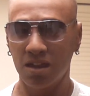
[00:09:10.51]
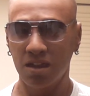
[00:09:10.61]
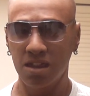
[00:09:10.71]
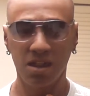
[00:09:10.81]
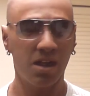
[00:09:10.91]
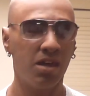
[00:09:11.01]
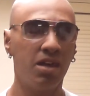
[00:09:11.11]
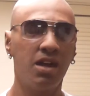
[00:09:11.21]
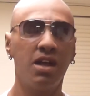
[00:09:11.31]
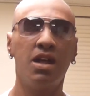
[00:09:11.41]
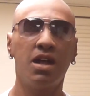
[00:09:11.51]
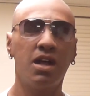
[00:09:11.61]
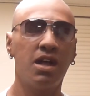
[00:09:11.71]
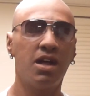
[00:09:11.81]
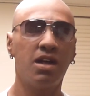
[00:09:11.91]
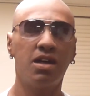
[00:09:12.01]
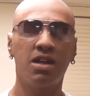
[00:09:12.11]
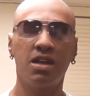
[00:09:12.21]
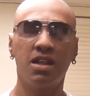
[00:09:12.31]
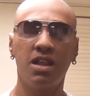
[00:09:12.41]
So
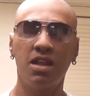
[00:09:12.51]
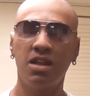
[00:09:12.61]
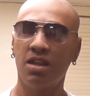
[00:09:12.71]
again,